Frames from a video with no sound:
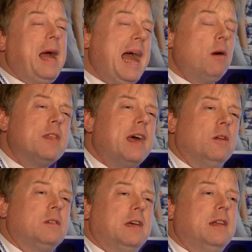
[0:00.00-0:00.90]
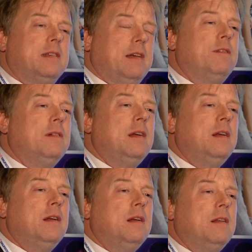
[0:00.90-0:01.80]
But how are they alternative?
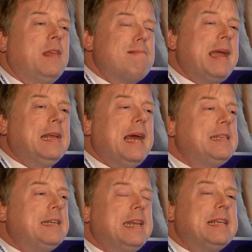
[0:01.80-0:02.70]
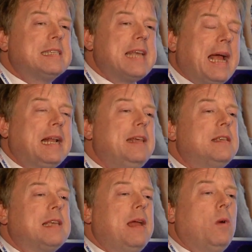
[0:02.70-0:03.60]
They're regulated in exactly
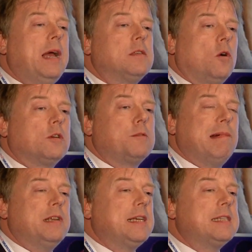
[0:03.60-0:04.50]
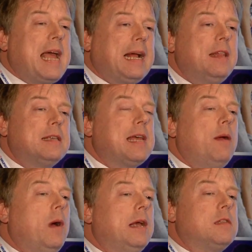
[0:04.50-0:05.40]
the same way as Oxbridge, exactly the
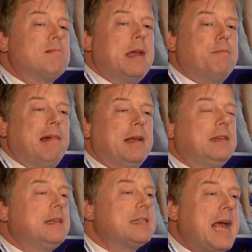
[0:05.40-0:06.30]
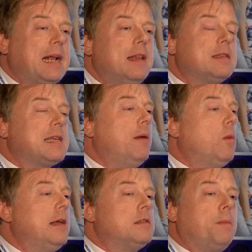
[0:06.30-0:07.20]
same way as the Red Bricks, exactly the same
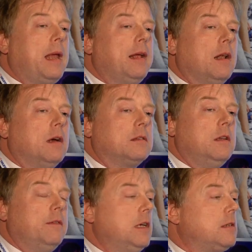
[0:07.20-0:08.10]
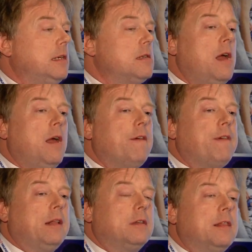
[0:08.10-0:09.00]
way as the plate glass universities
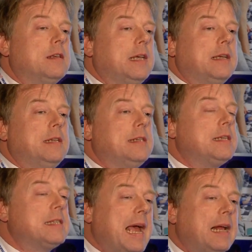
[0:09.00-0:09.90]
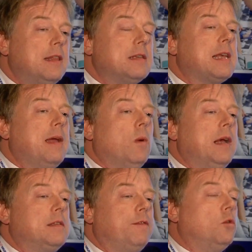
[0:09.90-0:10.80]
founded in the 60s, exactly the same
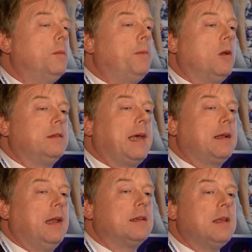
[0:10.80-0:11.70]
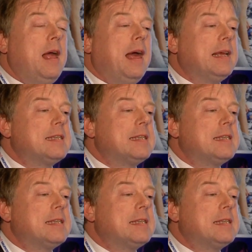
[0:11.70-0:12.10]
way as the former polytechnics, and